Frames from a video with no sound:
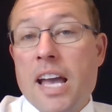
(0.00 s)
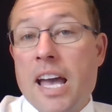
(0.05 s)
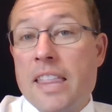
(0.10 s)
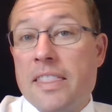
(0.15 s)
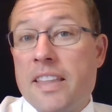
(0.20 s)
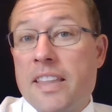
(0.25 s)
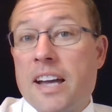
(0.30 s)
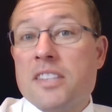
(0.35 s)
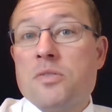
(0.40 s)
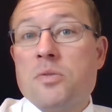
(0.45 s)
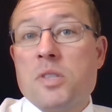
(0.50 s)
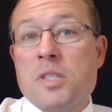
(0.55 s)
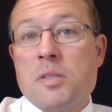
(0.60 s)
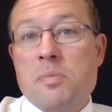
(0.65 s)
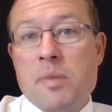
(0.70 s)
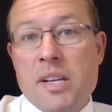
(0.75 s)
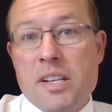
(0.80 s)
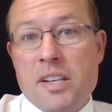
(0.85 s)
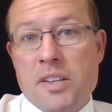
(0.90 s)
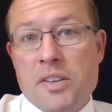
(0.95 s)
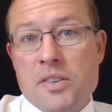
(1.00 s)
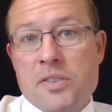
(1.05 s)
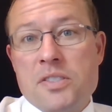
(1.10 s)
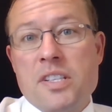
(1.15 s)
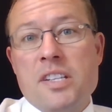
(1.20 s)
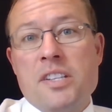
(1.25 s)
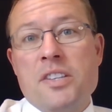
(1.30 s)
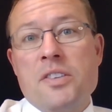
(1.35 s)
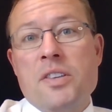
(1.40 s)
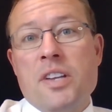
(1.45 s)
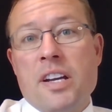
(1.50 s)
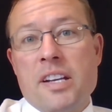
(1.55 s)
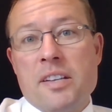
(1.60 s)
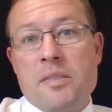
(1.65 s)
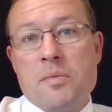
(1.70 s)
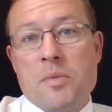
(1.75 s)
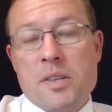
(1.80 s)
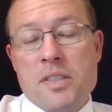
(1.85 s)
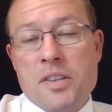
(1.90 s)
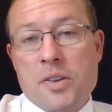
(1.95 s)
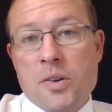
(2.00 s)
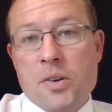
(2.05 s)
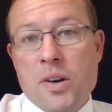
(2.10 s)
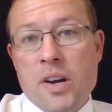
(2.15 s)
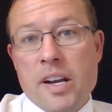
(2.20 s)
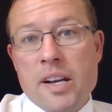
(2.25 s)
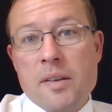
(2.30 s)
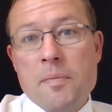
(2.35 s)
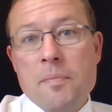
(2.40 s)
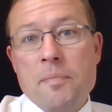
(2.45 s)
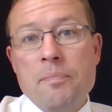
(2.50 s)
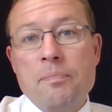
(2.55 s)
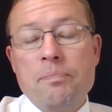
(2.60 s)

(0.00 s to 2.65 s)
And that's what's being used in Uniting with Ukraine.